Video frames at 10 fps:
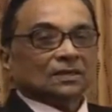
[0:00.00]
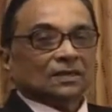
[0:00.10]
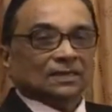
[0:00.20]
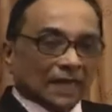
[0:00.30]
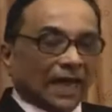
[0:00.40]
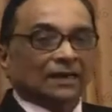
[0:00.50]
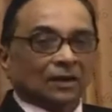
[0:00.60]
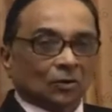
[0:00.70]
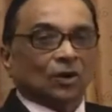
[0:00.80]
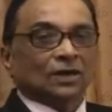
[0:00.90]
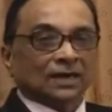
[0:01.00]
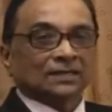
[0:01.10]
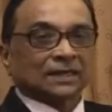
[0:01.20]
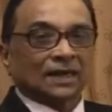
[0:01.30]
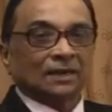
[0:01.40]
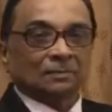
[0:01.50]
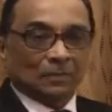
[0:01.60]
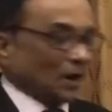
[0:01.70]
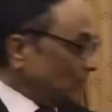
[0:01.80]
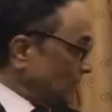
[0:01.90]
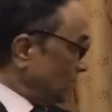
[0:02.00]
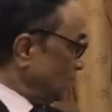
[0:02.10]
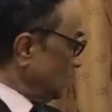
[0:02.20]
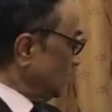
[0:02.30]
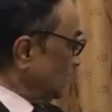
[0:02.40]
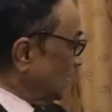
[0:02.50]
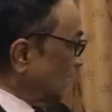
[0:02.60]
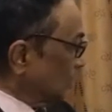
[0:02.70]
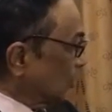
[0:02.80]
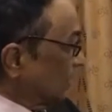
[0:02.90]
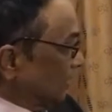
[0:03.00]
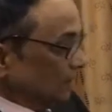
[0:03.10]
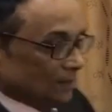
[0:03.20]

ethyl alcohol that is called power alcohol.